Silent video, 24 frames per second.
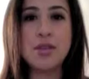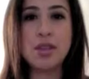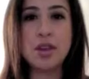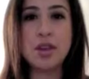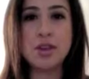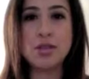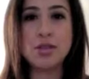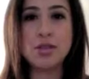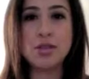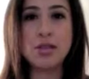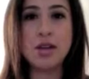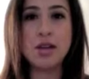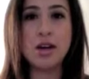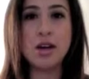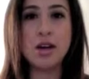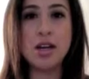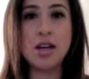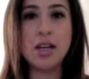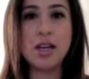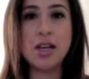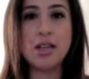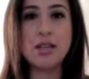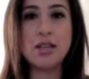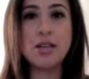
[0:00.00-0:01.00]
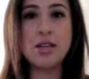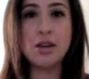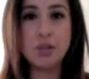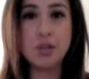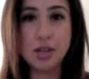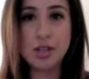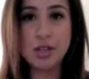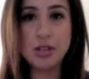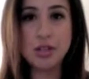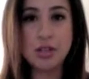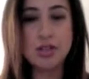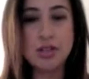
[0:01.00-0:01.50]
Hair Salon in Center
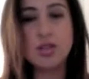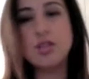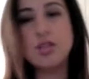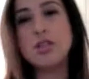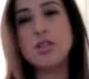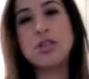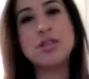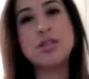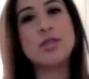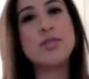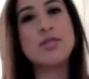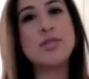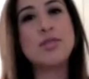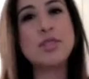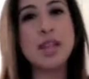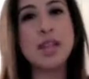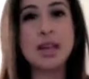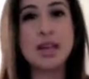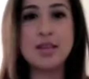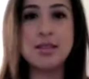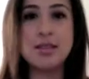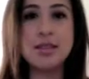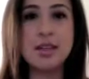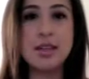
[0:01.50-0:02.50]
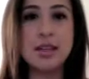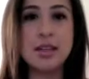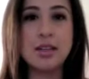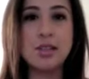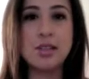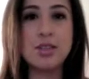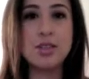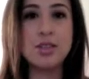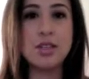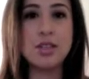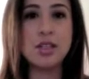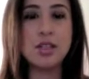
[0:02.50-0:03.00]
Reach, and she's fantastic, and
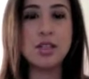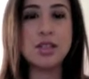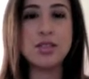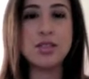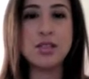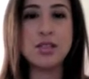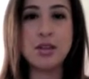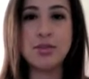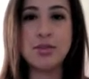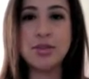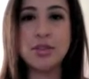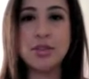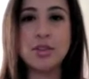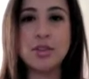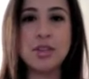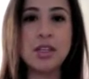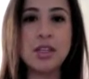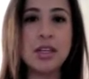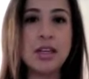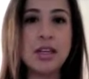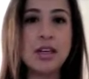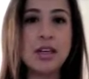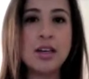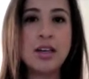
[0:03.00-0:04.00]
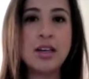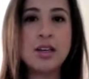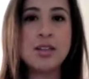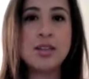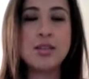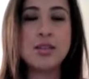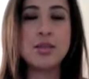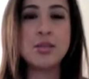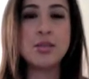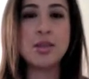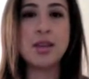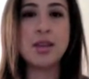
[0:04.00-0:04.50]
she is definitely
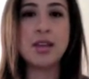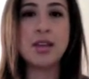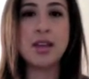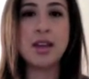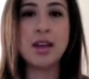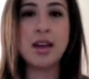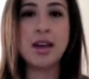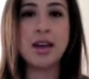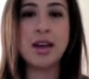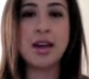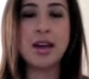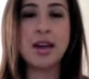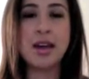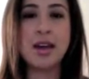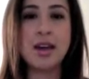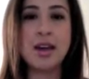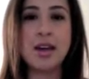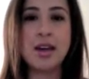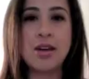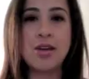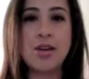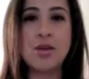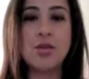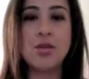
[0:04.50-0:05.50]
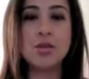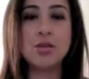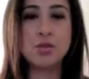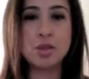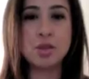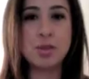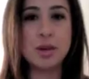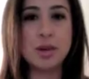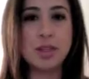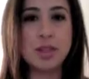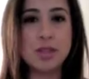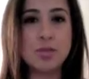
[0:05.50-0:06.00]
somebody that I hold
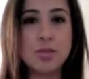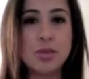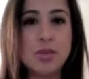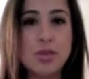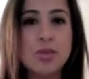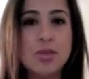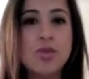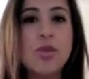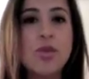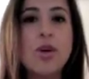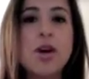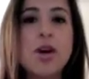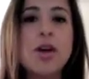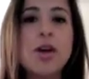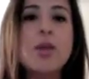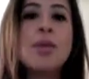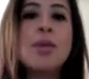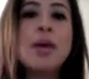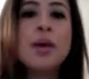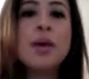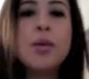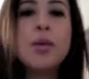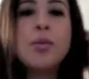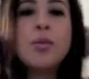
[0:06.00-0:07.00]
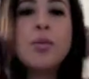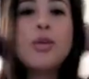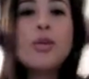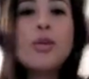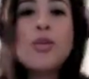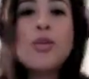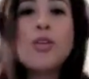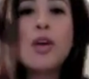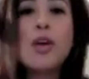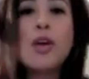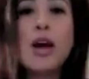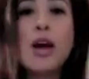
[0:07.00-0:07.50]
responsible for my
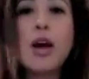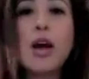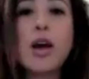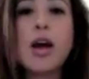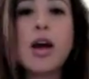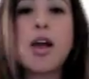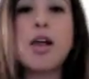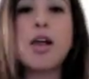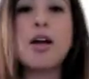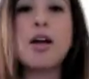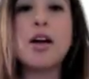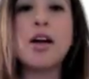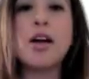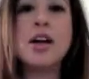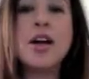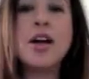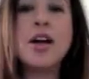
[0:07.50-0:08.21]
beautiful hair color.